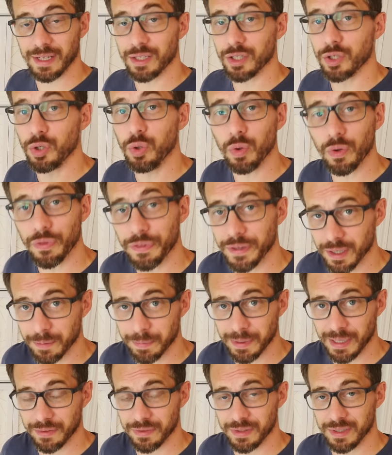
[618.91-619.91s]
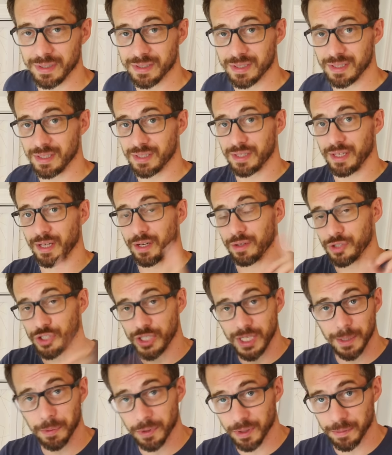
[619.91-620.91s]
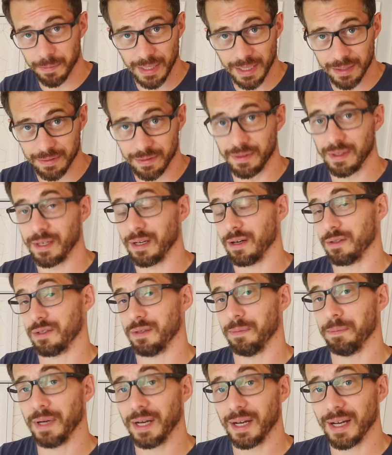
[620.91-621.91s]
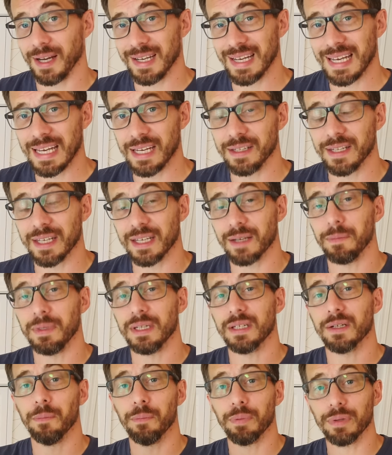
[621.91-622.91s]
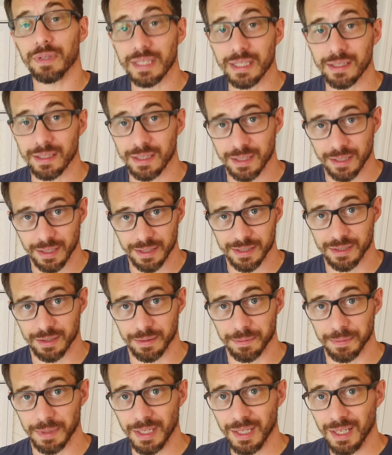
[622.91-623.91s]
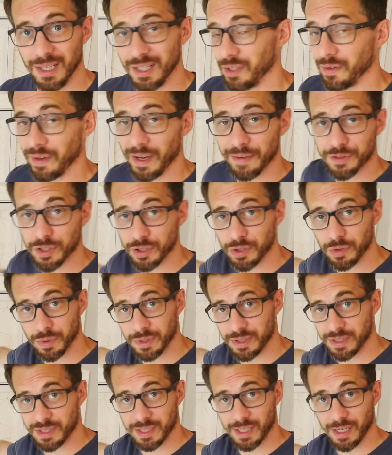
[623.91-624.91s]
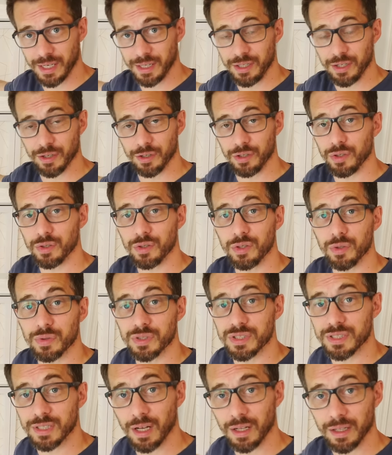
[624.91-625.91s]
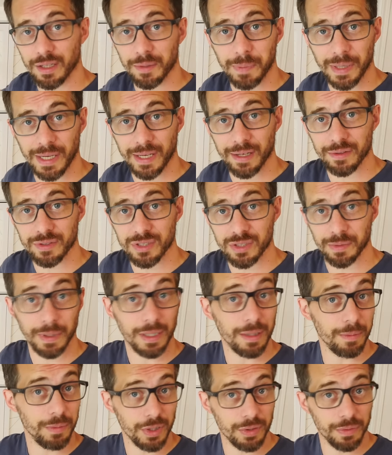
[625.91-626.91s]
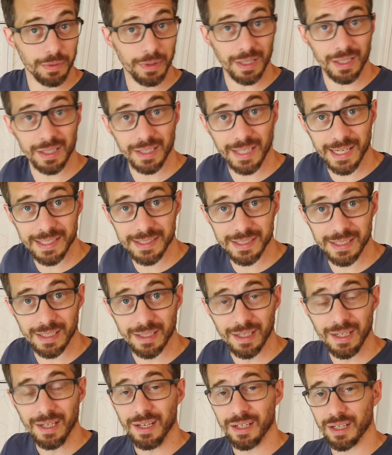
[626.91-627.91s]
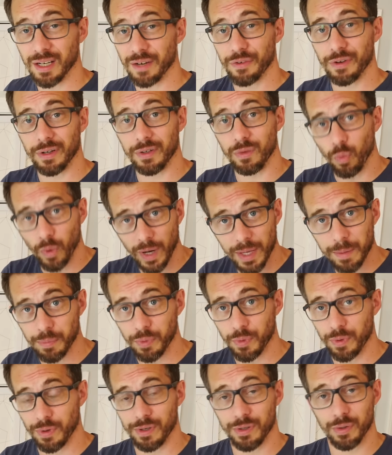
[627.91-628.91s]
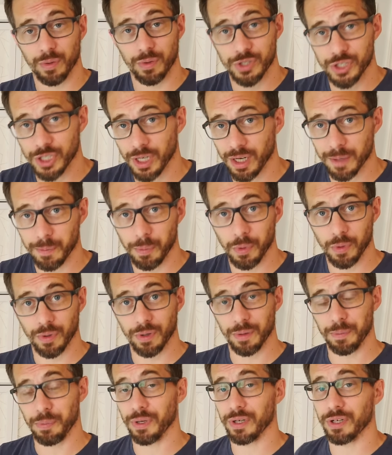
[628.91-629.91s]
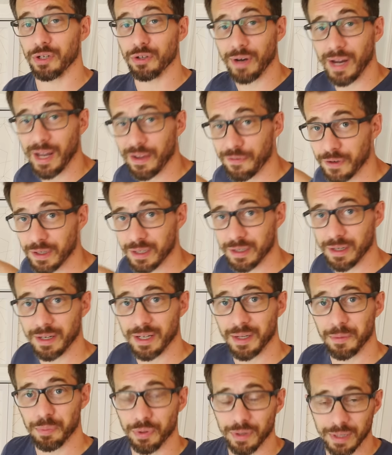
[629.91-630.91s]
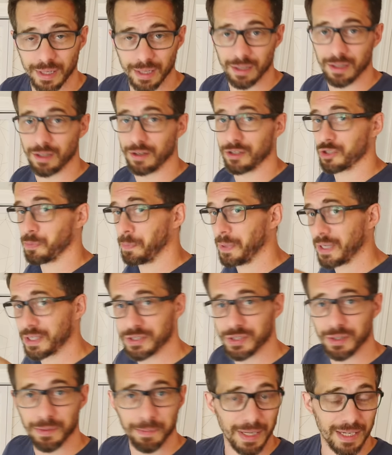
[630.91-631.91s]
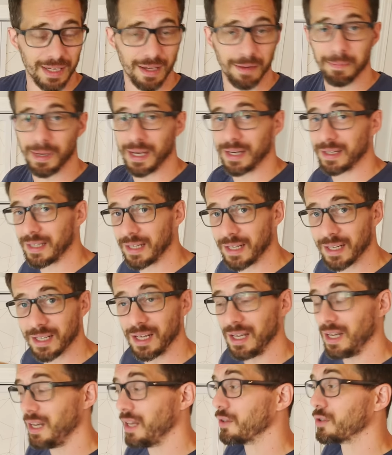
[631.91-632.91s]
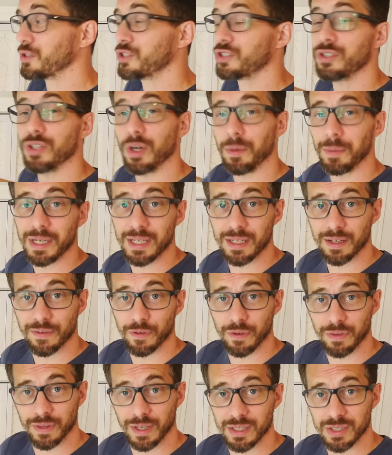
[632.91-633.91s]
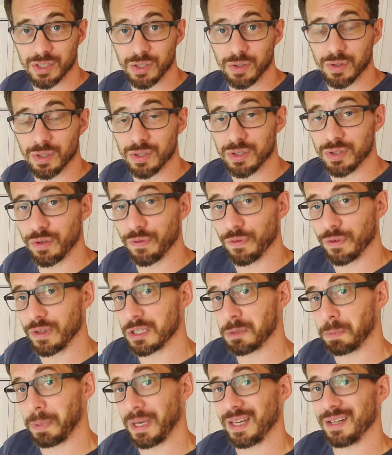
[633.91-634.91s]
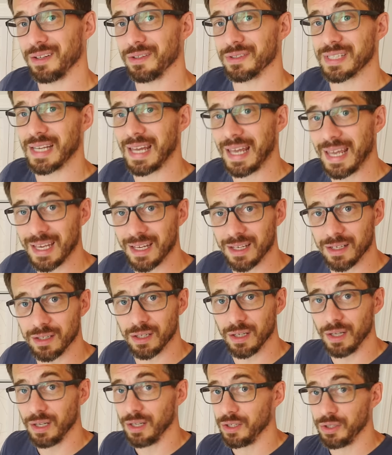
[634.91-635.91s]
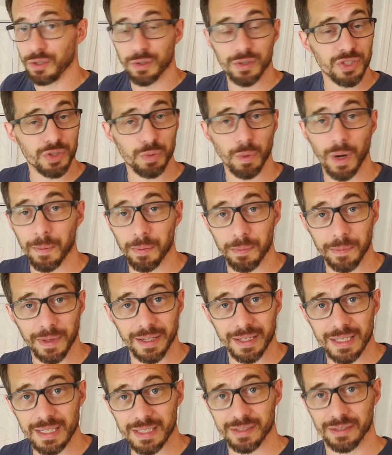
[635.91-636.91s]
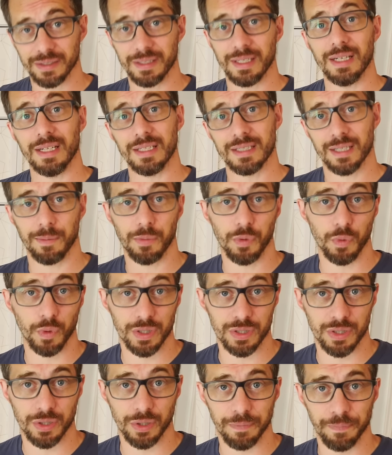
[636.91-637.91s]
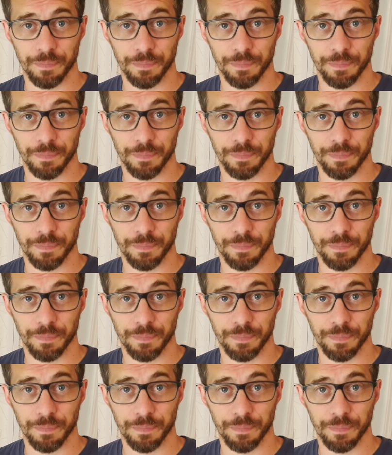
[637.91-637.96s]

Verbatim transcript: and the cool thing about this is they are cheaper to make than they are to buy and they can be completely custom. You don't have to do a design here, you can do solid panels to make them look really classy, cover it in whiteboard or chalkboard, put a graphic on it, print out a large picture, make it magnetic. There's so many different things that you can do for these panels and you can swap them out easily anytime you want to.